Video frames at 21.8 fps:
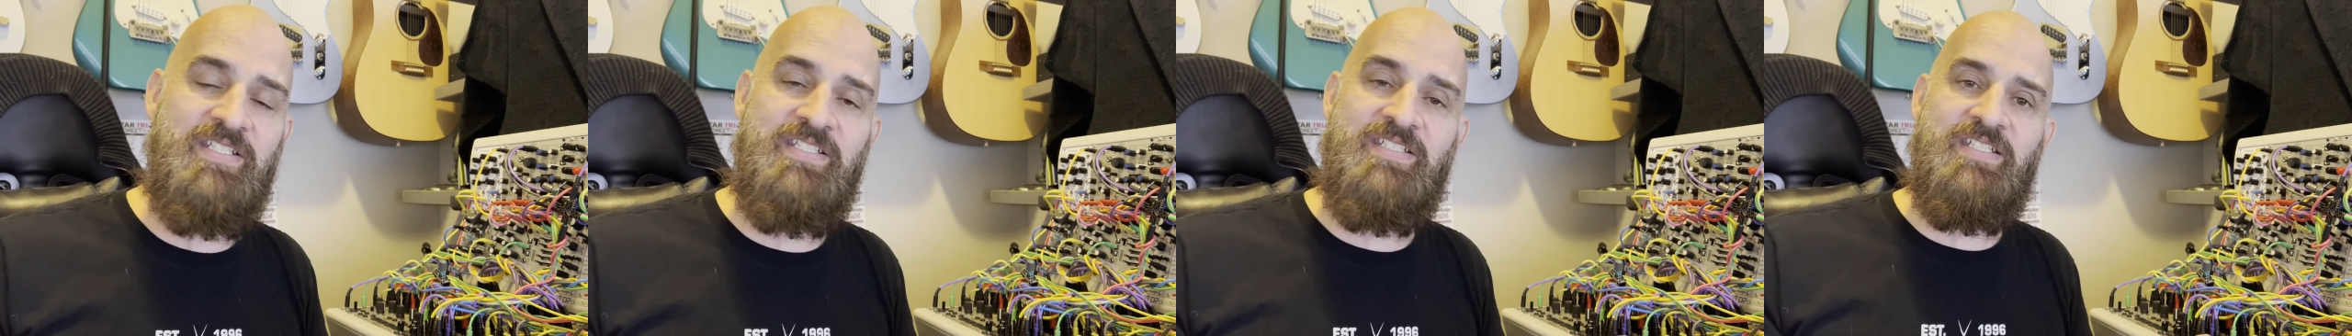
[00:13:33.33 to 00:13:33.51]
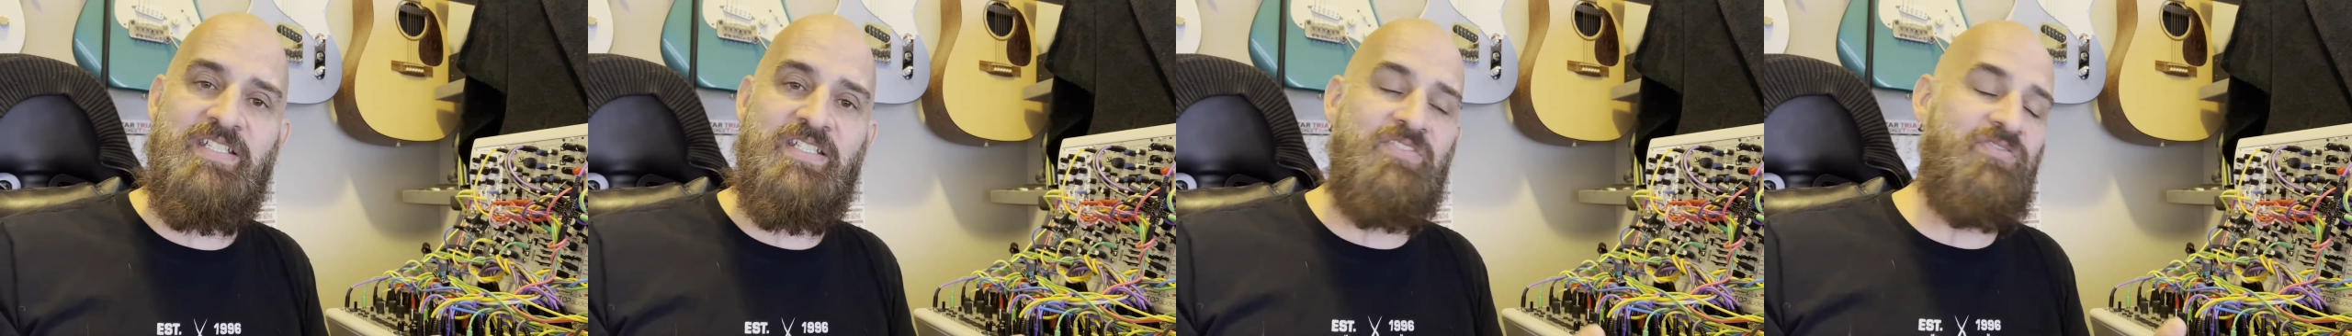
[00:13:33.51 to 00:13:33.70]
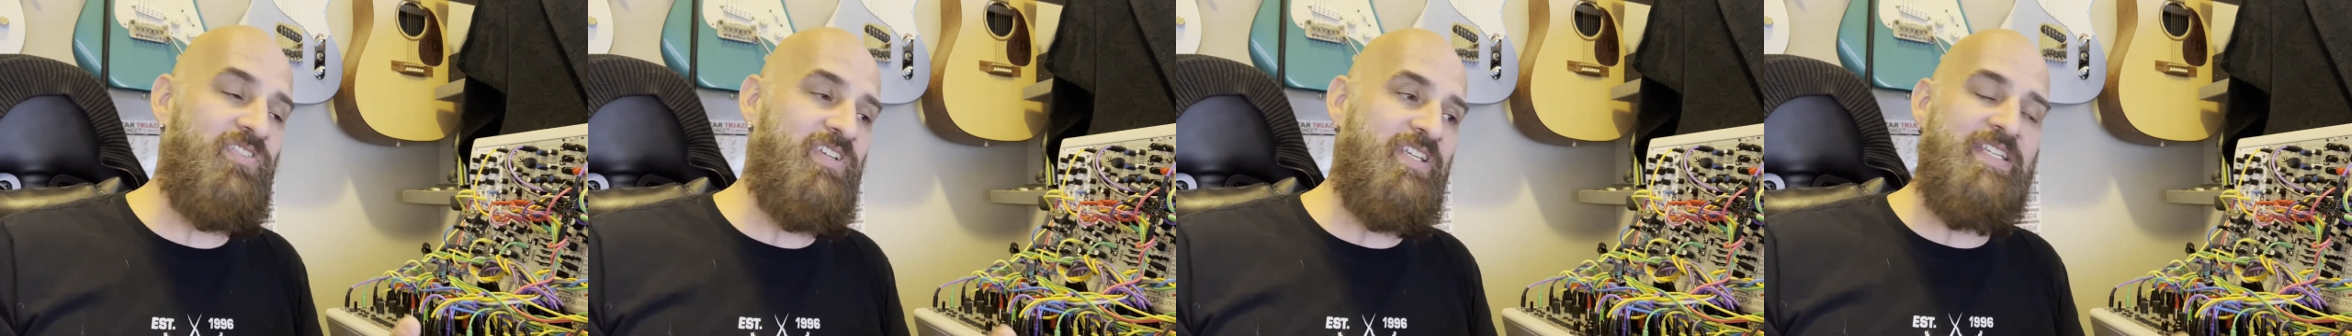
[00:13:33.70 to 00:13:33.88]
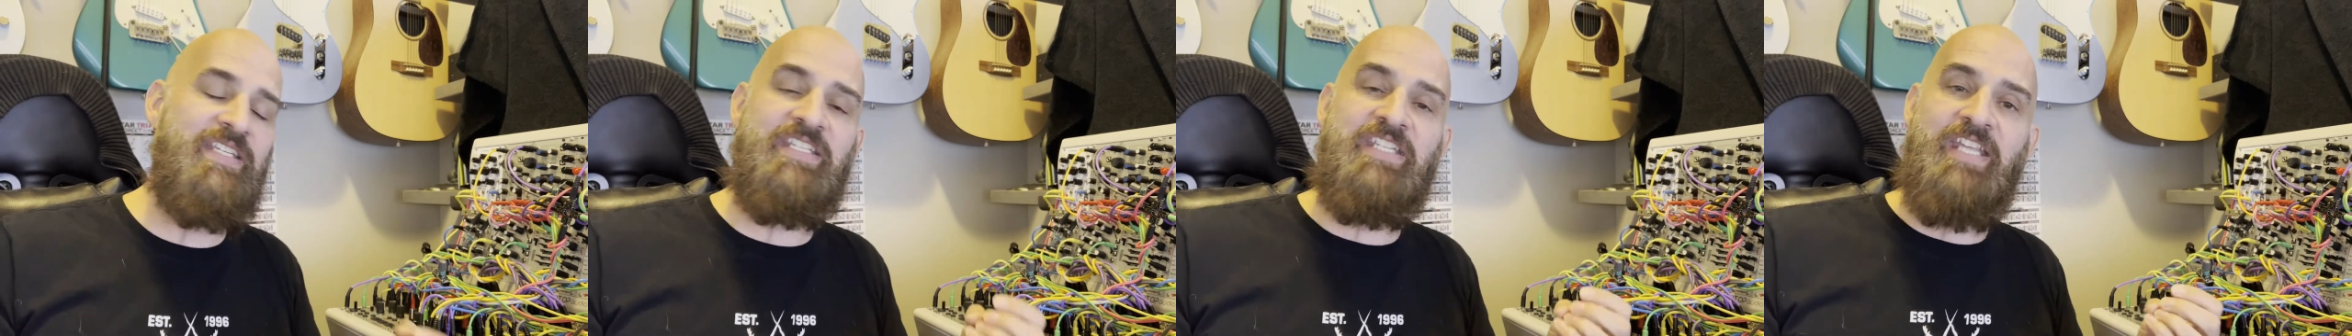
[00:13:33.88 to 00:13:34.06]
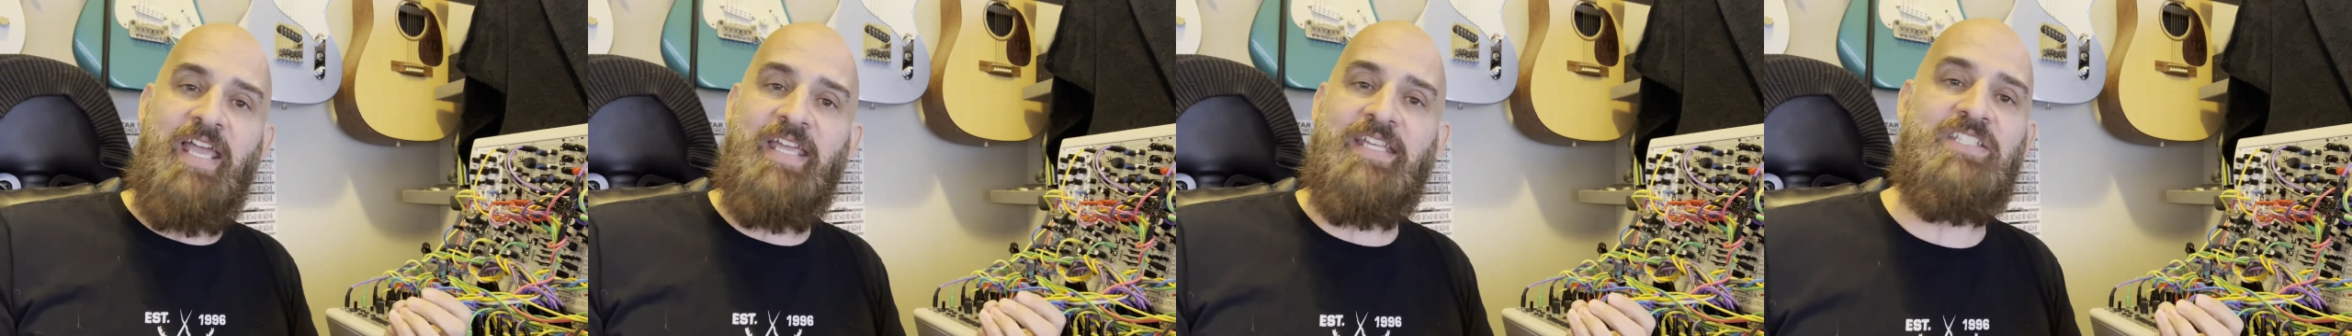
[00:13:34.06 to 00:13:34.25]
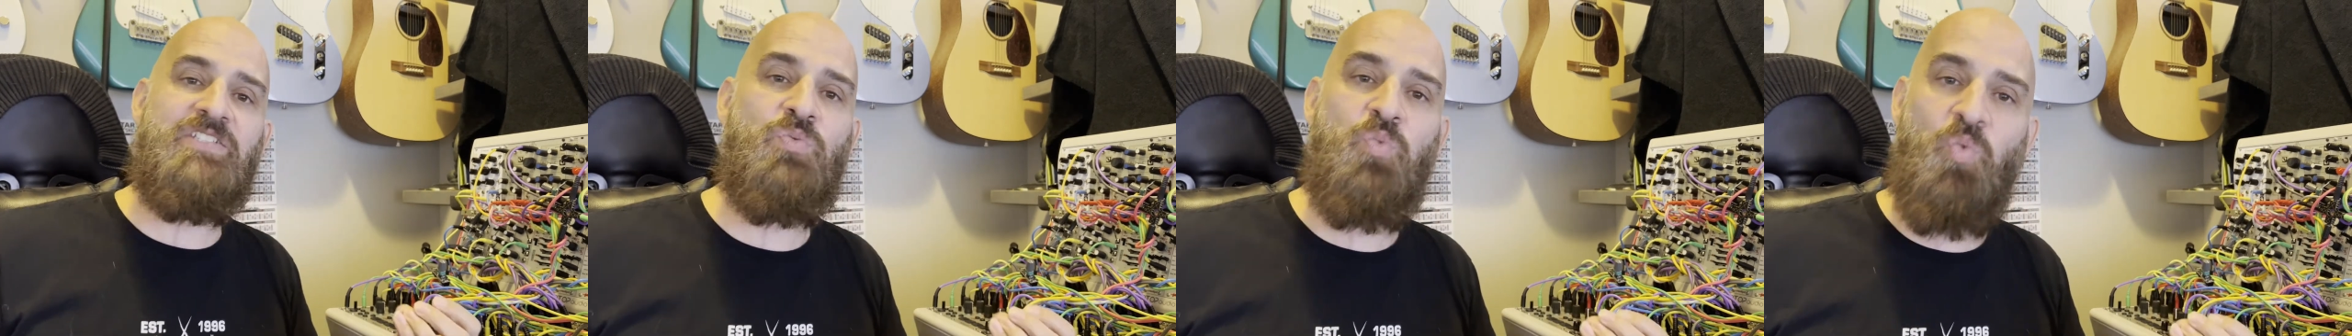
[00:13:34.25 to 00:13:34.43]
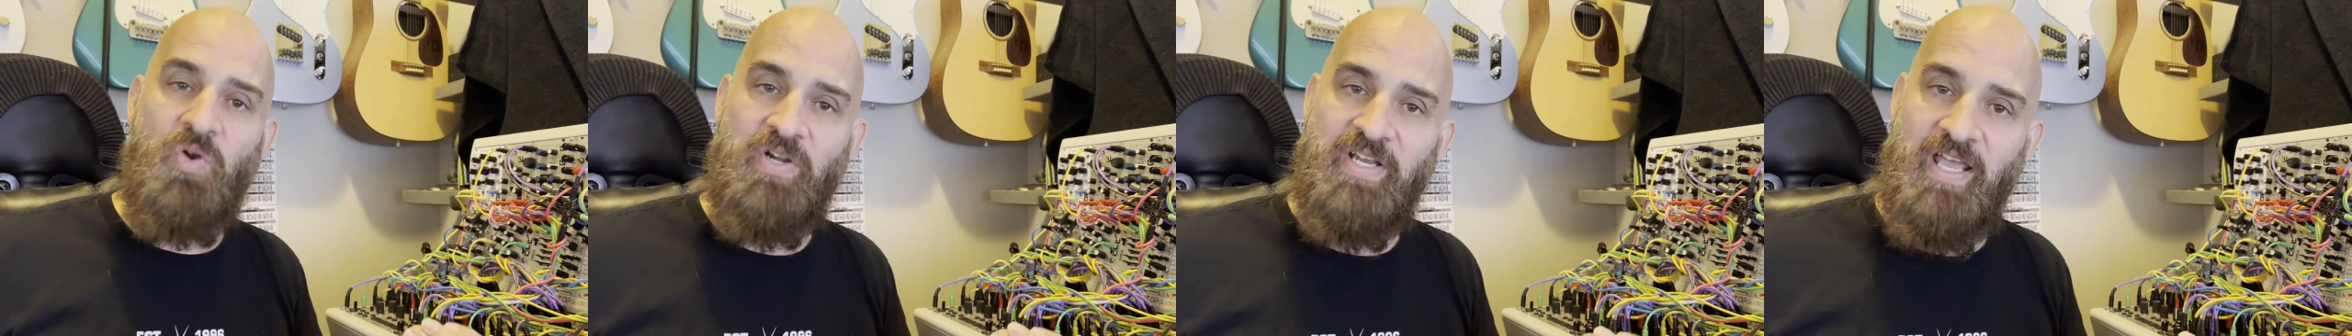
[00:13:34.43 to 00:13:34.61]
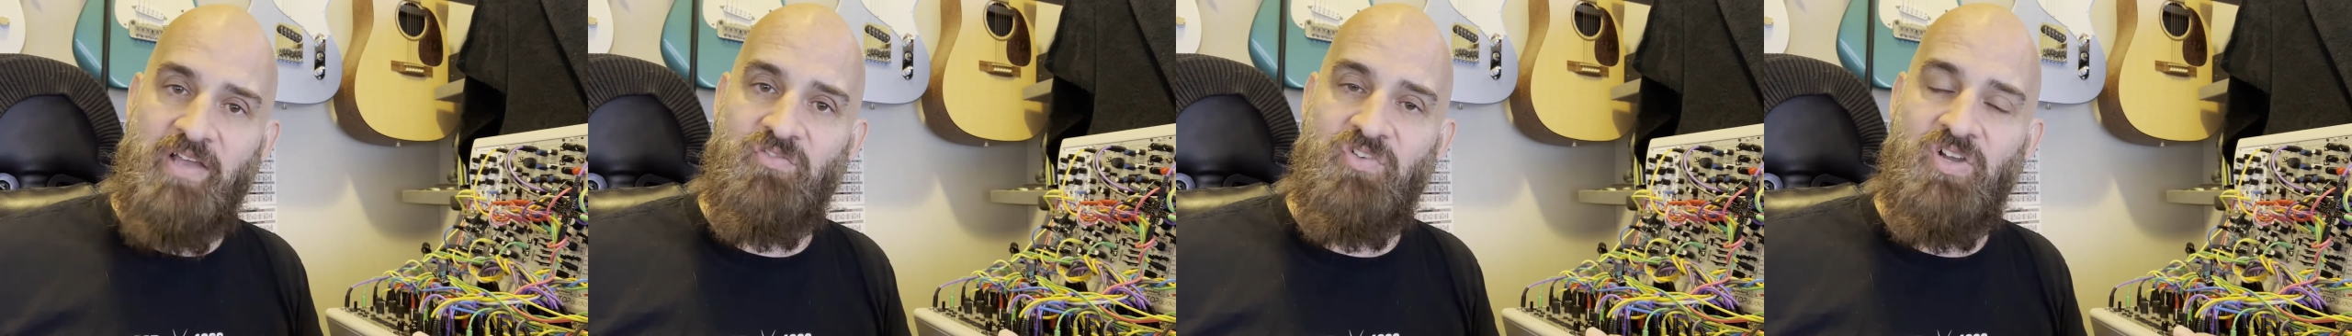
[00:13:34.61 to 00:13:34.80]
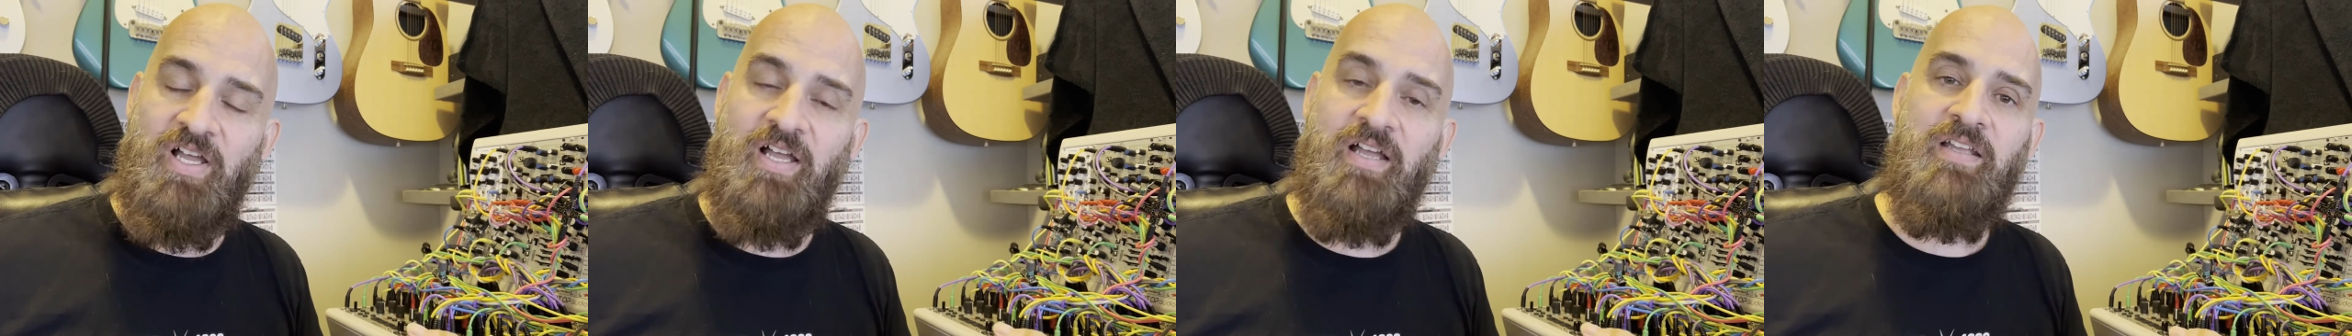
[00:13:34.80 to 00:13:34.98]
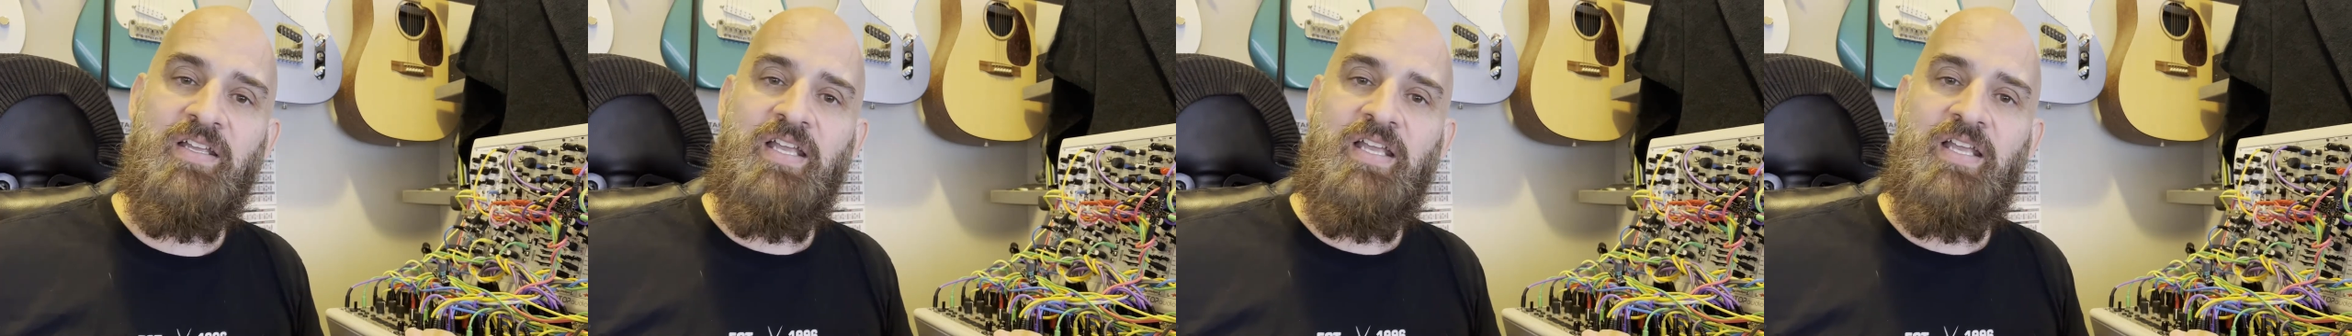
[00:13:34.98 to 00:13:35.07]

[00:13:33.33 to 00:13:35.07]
CV, gates, whatever,